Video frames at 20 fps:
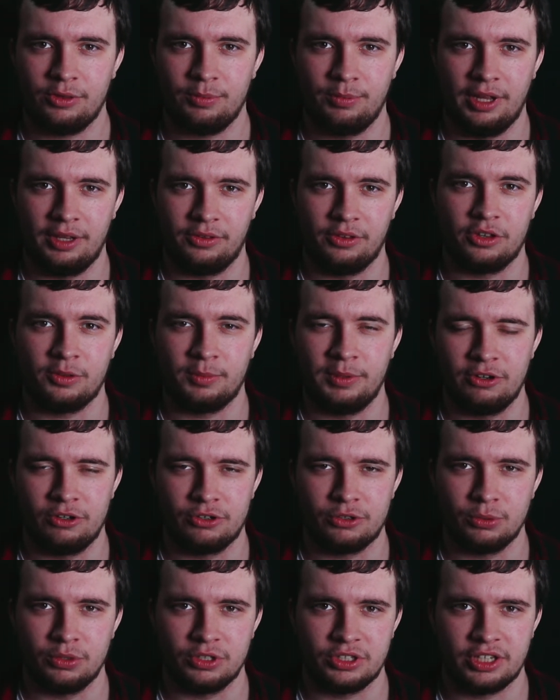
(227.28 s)
like the
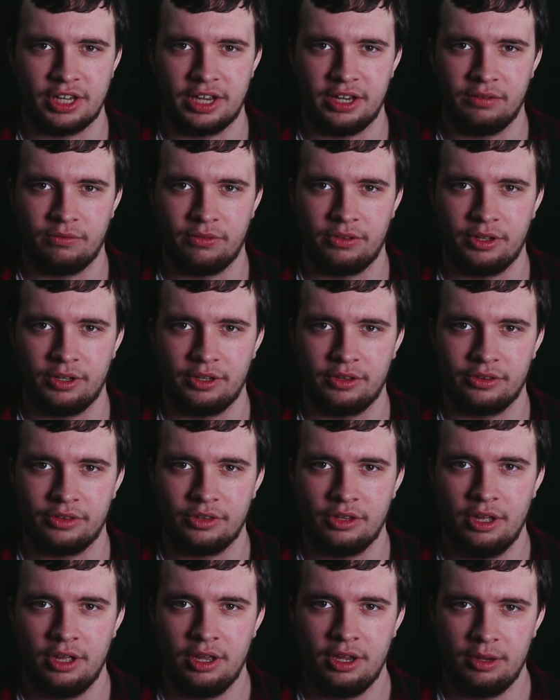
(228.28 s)
spiritual side of
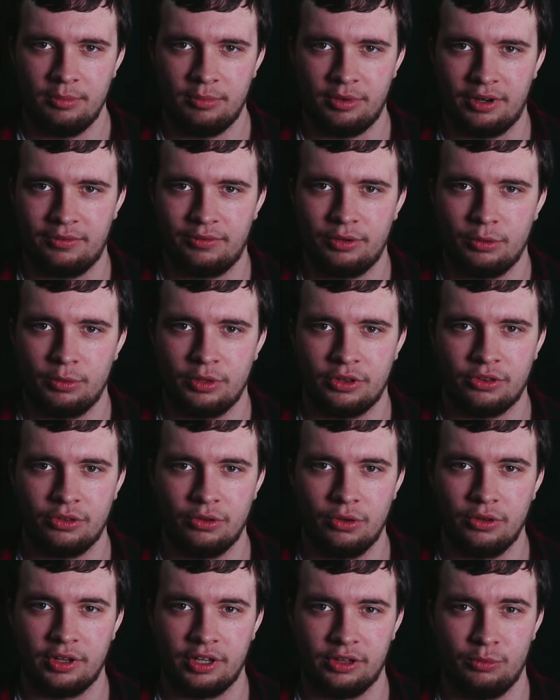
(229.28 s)
things, but I've always
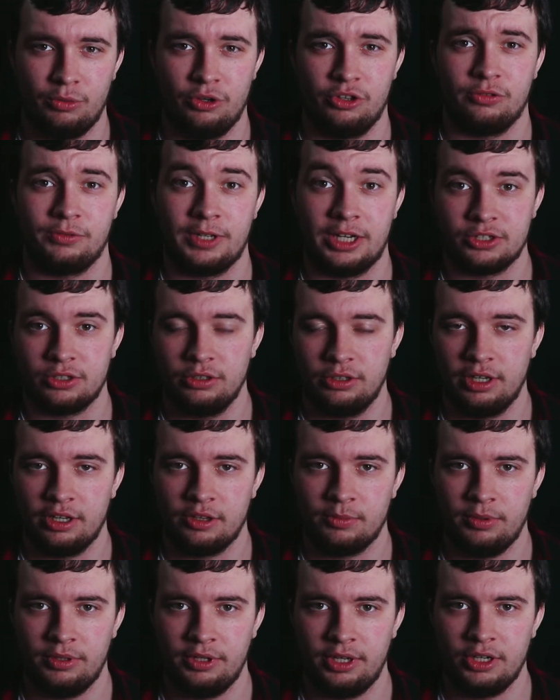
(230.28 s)
thought that there was a rational
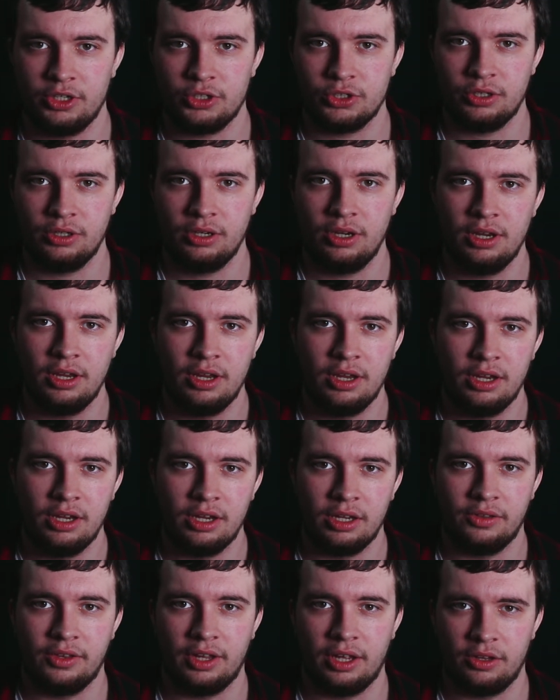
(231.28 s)
explanation,
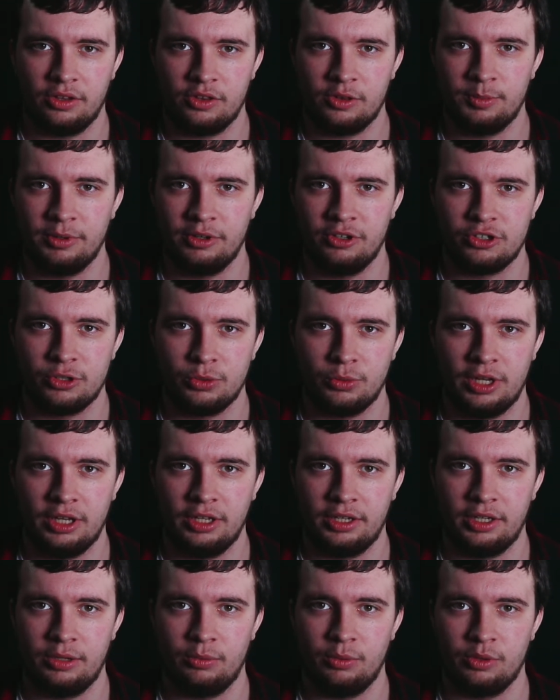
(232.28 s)
and that
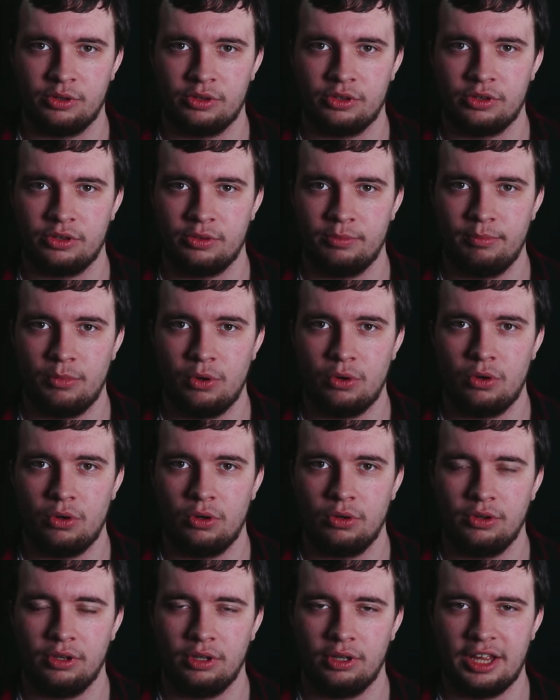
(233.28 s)
spirituality was
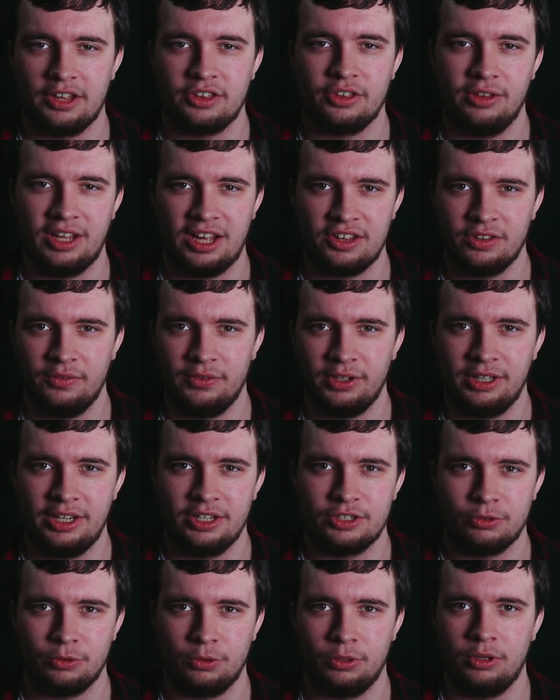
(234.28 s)
less of a
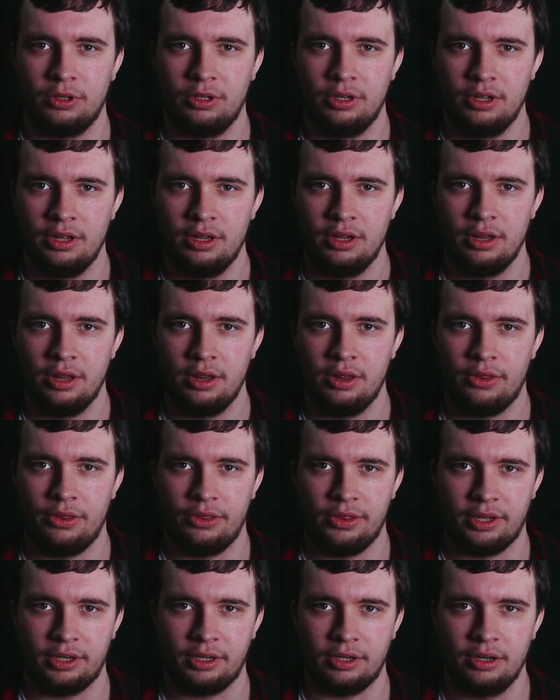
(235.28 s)
literal
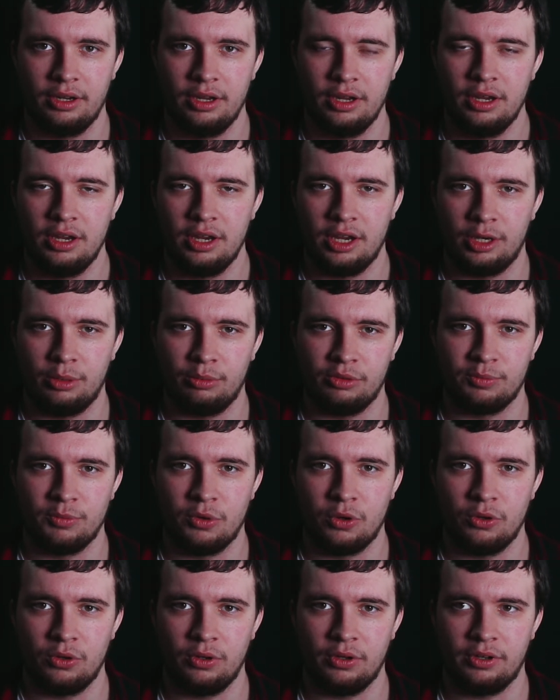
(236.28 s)
thing, and it was
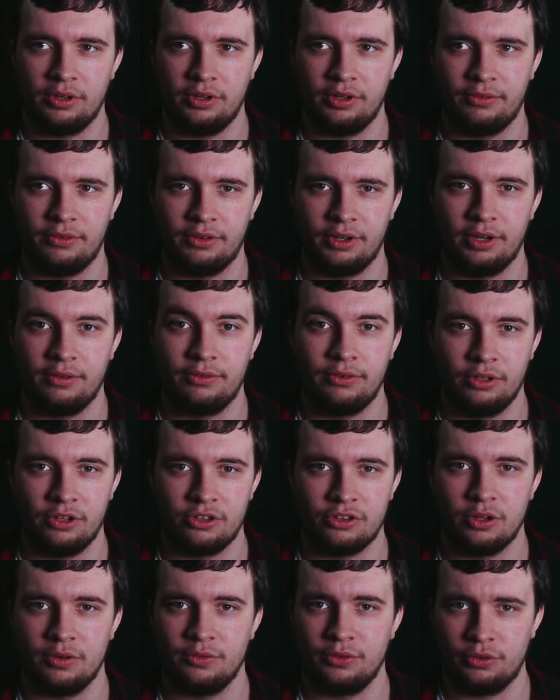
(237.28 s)
more of a
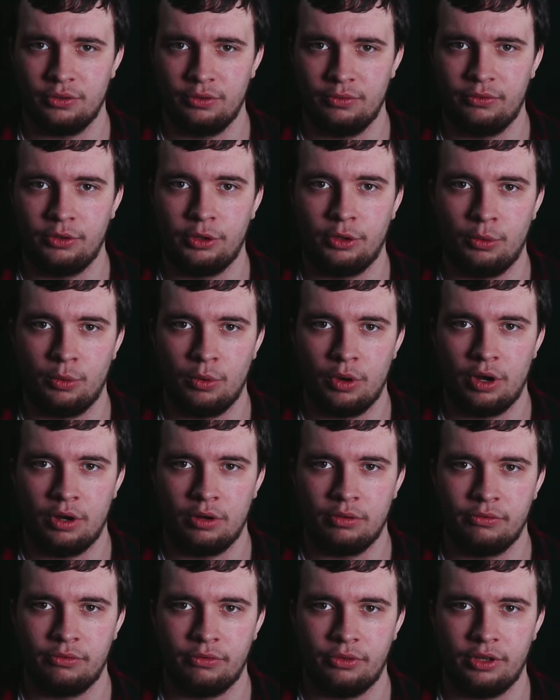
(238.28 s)
philosophical view
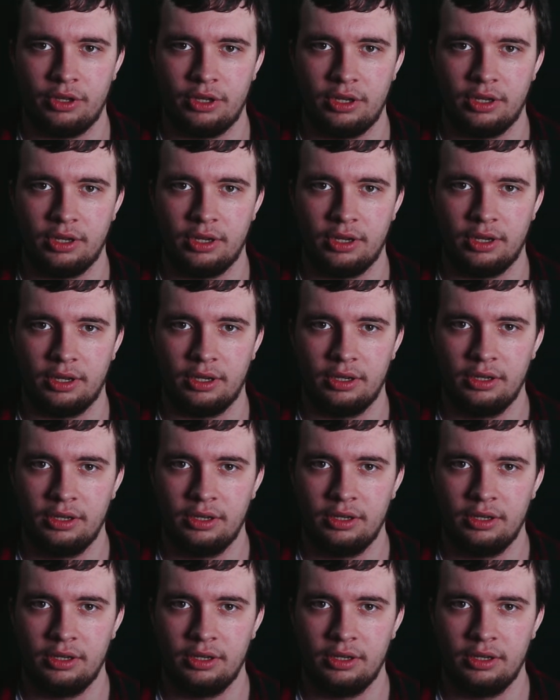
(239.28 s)
of the